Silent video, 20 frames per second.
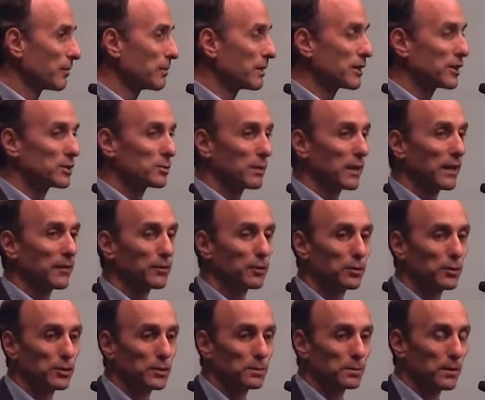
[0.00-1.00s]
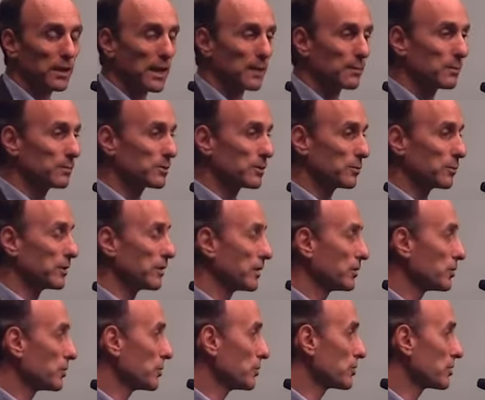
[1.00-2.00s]
Because we have huge problems and we
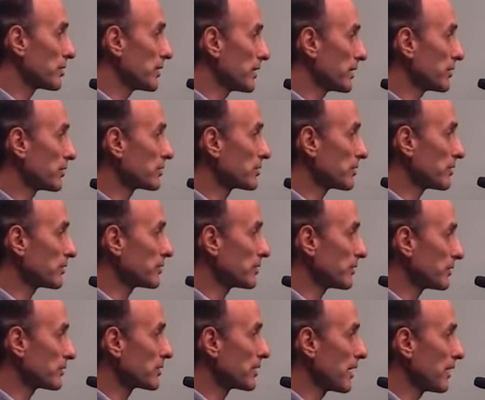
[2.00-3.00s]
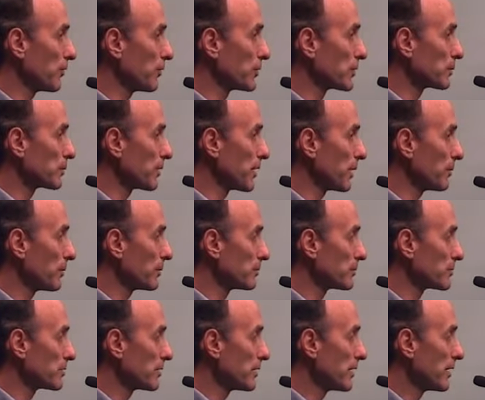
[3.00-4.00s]
need huge thinkers to, to solve those
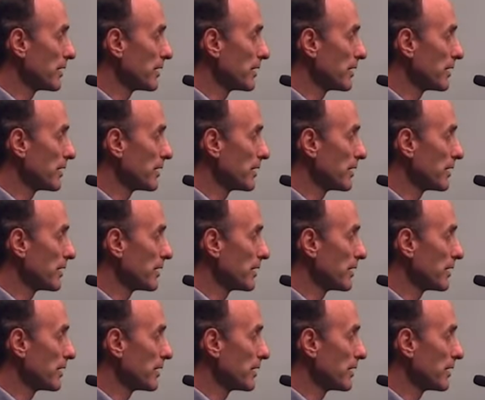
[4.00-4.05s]
problems.